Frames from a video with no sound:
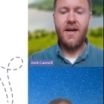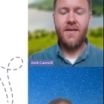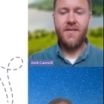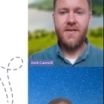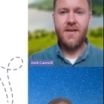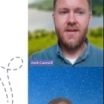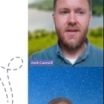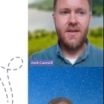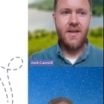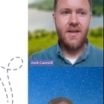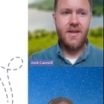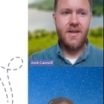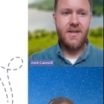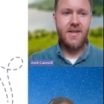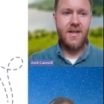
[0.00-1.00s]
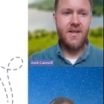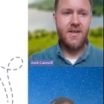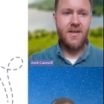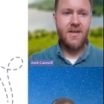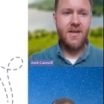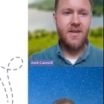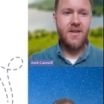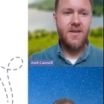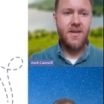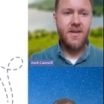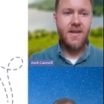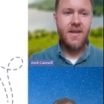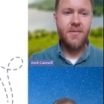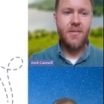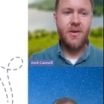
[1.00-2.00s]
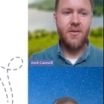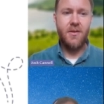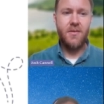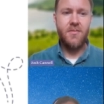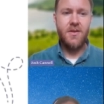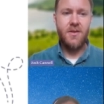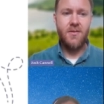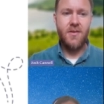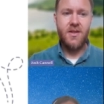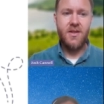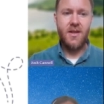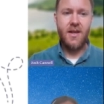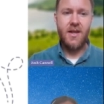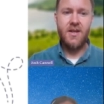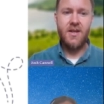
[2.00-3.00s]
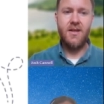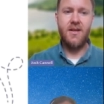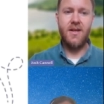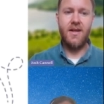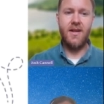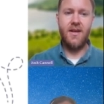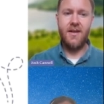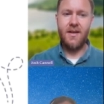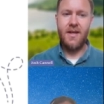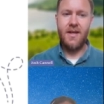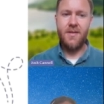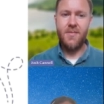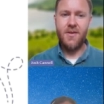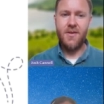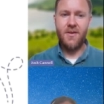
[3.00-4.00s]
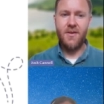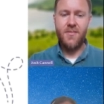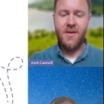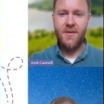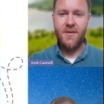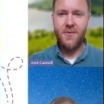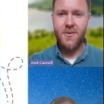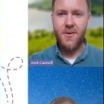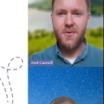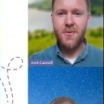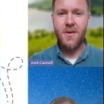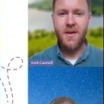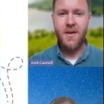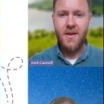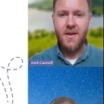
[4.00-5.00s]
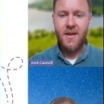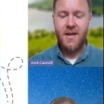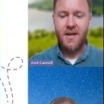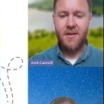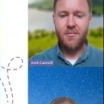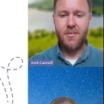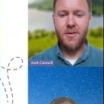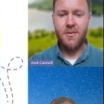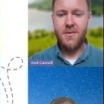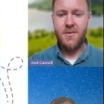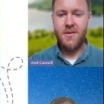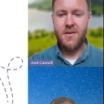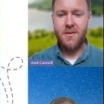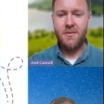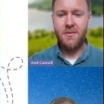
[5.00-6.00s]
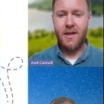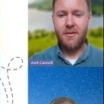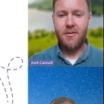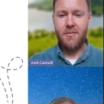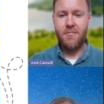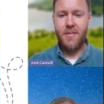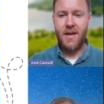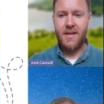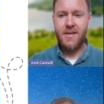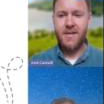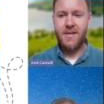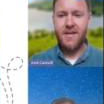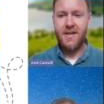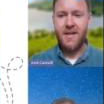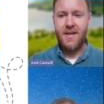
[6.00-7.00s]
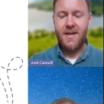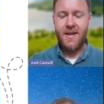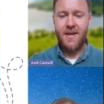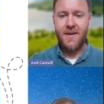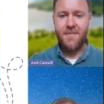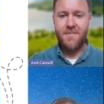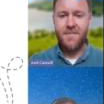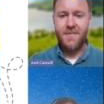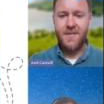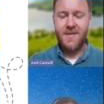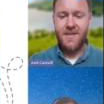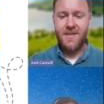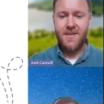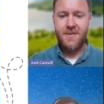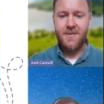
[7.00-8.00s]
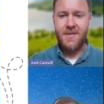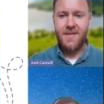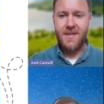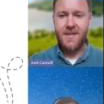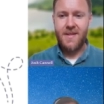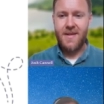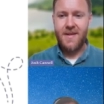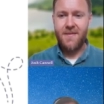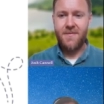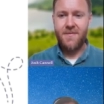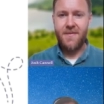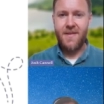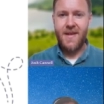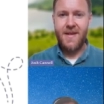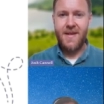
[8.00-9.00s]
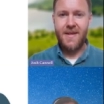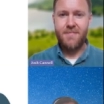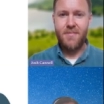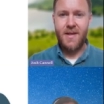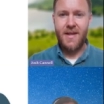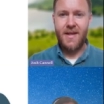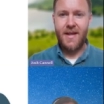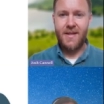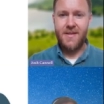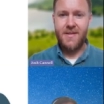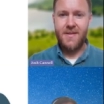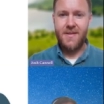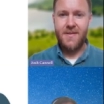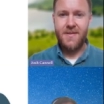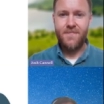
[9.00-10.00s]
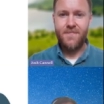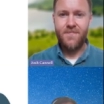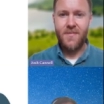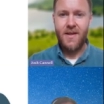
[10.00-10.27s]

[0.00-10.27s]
after this session, then you can email them to education at keepscotlandbeautiful.org and we'll do our best um, to see if they can be answered.